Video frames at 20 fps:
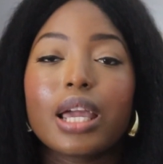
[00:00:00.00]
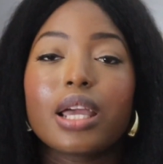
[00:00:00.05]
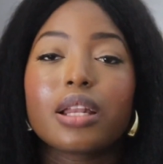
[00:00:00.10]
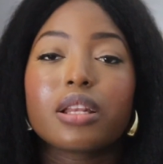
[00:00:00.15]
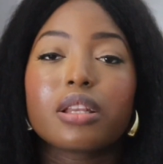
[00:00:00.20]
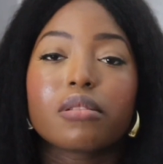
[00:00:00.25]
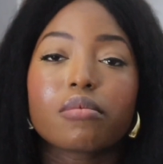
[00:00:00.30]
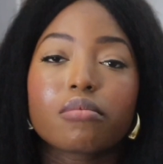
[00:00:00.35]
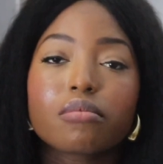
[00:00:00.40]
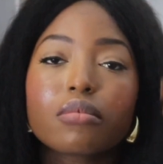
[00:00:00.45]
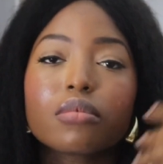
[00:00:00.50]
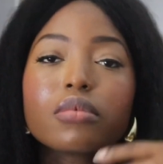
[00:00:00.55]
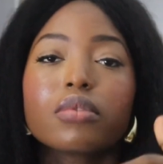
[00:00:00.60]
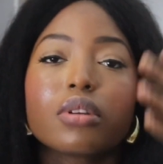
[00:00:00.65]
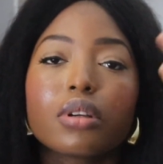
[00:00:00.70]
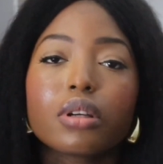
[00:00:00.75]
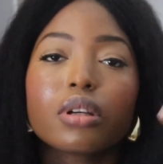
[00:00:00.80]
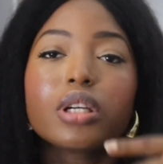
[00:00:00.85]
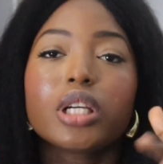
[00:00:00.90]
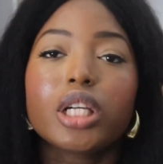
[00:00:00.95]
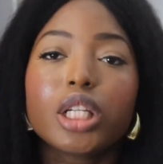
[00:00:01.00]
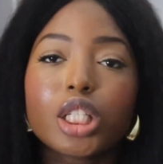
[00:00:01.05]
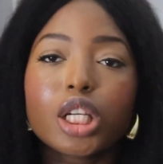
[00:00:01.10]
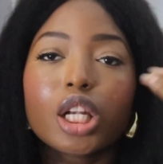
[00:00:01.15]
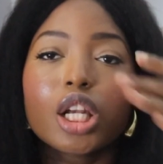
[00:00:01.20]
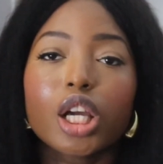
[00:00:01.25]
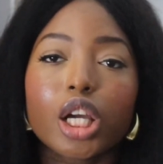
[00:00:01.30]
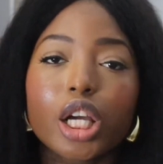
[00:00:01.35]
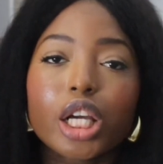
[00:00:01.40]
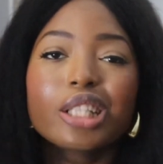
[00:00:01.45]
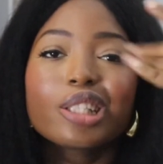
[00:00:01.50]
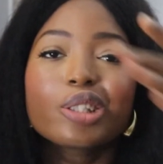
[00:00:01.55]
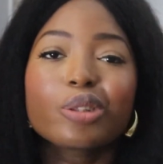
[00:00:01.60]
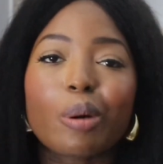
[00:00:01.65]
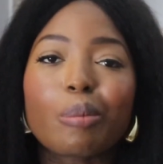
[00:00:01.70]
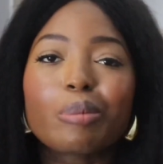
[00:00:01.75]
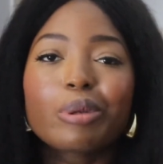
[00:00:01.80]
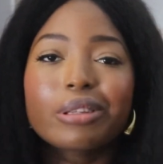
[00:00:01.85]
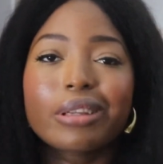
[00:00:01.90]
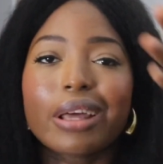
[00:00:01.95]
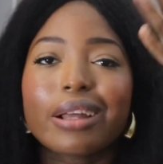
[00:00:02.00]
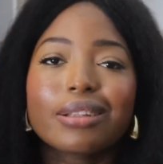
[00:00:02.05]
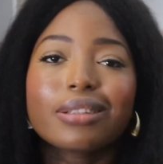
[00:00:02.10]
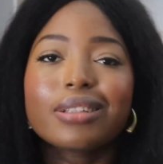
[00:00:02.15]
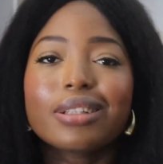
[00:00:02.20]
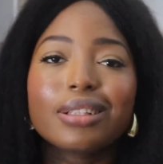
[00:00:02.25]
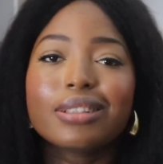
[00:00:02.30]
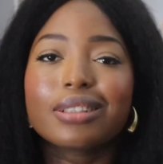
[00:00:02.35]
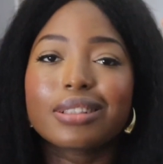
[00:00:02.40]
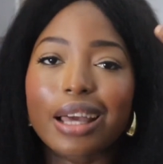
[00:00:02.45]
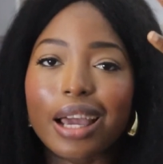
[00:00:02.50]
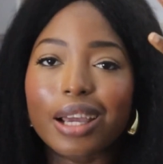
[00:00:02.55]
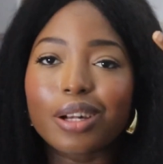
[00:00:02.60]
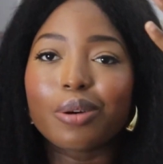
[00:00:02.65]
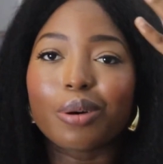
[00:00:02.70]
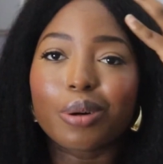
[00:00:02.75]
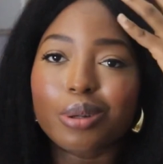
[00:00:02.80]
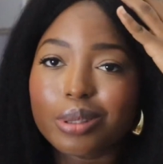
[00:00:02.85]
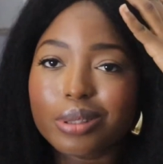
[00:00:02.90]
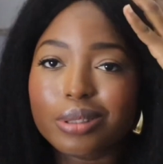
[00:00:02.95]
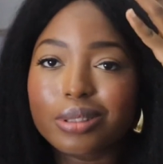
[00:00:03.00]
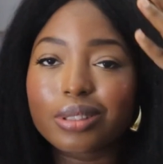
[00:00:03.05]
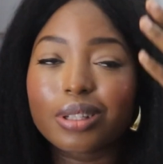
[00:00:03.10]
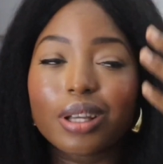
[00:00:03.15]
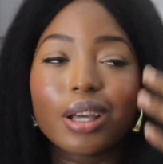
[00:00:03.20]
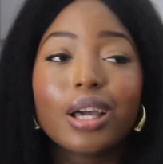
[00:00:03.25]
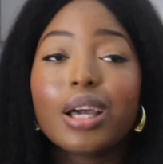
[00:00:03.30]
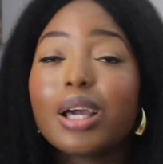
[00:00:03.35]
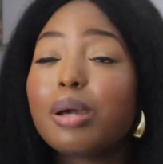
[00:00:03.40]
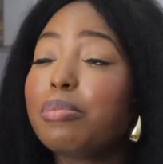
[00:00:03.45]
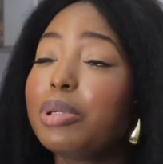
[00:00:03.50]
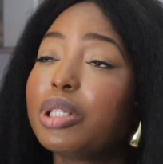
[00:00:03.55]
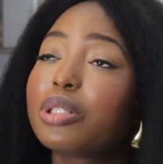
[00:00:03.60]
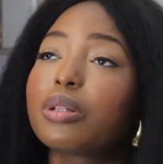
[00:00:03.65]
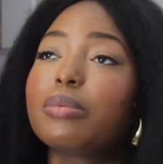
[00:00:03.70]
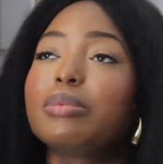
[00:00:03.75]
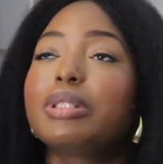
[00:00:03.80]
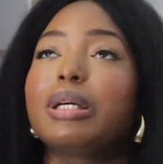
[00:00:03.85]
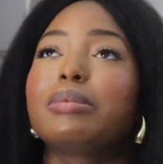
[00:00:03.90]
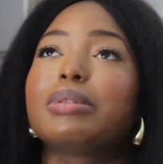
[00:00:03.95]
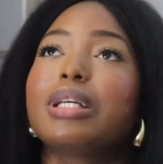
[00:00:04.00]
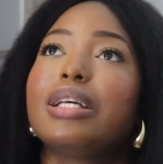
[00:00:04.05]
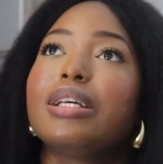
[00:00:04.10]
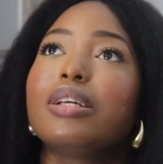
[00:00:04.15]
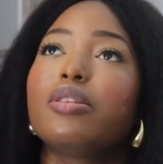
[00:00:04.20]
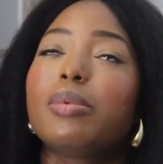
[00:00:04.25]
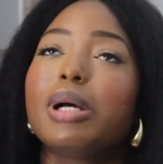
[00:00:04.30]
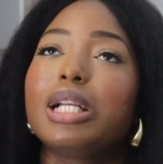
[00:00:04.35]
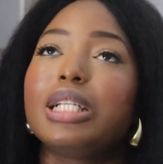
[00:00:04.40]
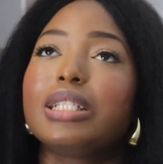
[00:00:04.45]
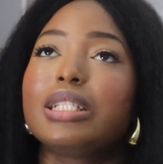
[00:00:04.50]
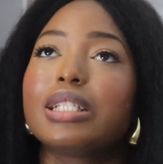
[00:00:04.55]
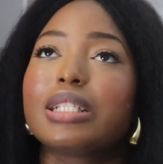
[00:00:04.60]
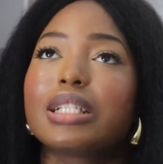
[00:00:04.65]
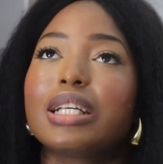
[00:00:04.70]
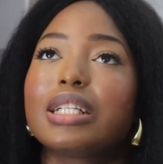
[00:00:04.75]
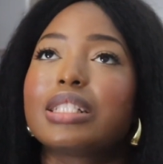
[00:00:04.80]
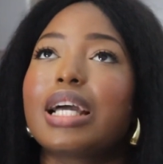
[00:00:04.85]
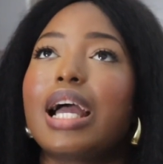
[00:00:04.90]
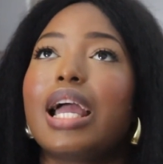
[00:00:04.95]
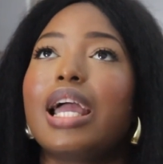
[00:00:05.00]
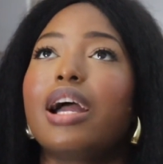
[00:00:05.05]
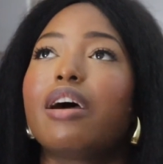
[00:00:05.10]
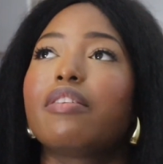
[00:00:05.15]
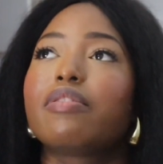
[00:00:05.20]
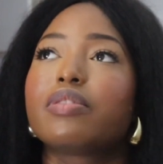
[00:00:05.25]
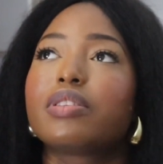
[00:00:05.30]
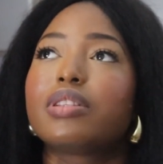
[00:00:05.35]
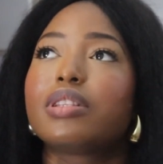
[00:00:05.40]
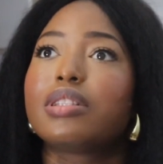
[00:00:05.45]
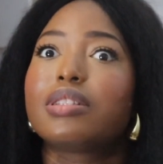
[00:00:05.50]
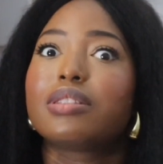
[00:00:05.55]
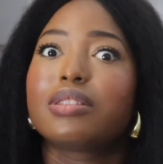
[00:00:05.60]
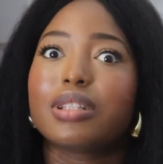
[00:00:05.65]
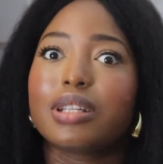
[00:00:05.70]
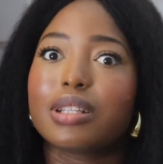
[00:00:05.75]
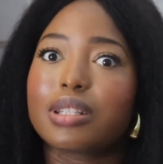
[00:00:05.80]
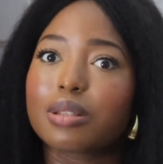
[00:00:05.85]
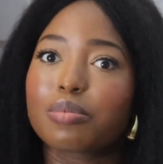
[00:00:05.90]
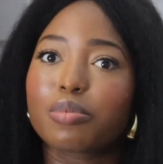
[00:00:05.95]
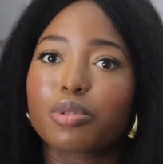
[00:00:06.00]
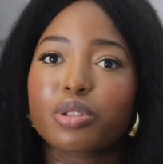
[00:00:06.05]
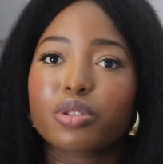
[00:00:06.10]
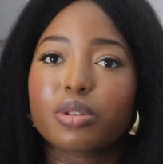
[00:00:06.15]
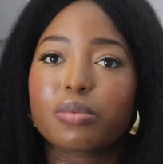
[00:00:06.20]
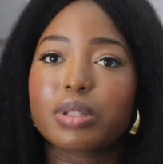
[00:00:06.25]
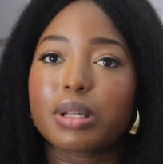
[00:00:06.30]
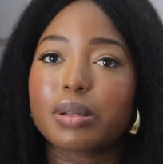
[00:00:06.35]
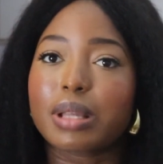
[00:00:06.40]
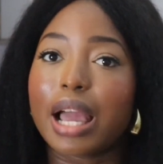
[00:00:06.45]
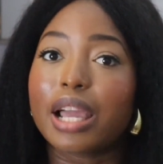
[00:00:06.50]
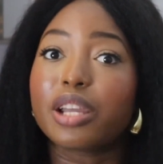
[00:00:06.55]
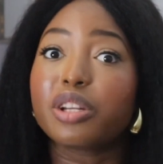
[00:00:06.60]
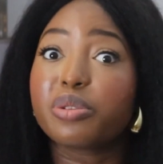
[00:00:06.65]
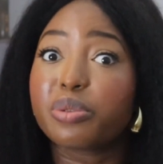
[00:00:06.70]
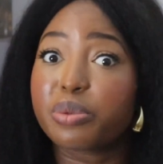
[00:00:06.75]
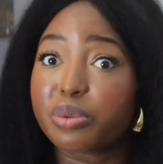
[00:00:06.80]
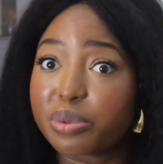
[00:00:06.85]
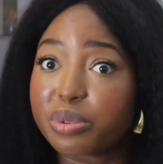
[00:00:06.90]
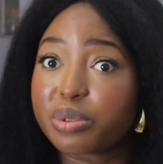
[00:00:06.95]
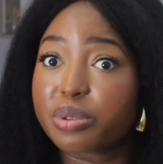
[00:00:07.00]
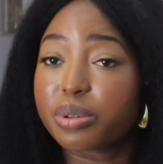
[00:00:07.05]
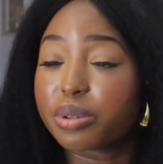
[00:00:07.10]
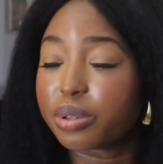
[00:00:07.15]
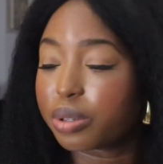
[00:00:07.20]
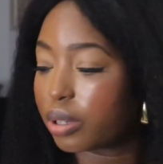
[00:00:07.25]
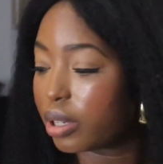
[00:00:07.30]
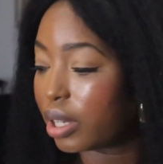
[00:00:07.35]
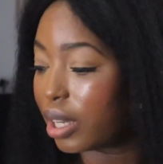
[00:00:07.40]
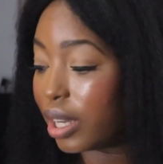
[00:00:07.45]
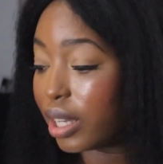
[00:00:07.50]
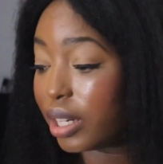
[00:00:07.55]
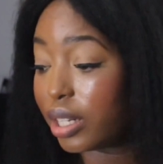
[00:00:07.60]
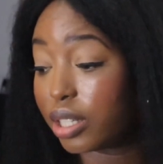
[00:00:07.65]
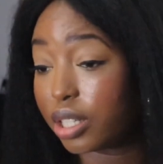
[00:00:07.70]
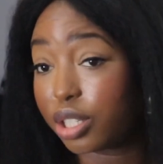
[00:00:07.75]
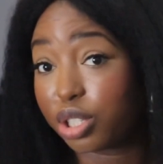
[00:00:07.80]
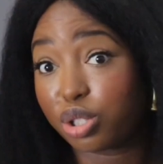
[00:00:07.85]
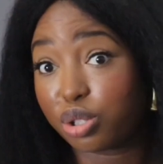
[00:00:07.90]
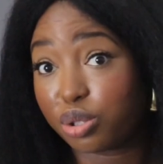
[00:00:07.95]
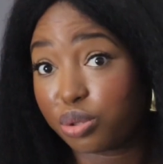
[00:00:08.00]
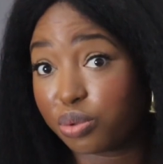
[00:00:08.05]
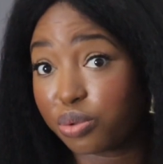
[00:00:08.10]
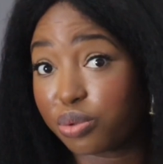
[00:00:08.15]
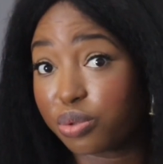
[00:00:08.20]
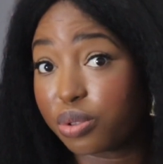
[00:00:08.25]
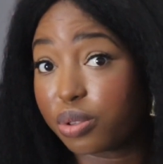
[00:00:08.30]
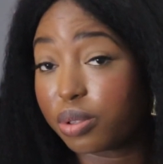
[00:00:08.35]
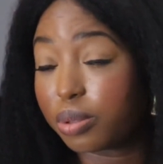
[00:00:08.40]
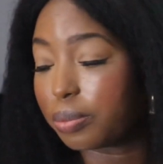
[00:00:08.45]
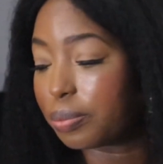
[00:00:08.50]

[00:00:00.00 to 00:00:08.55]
and regenerate some sense inside us. Me, sometimes I normally think that I have sense, but sometimes I don't, and it is true.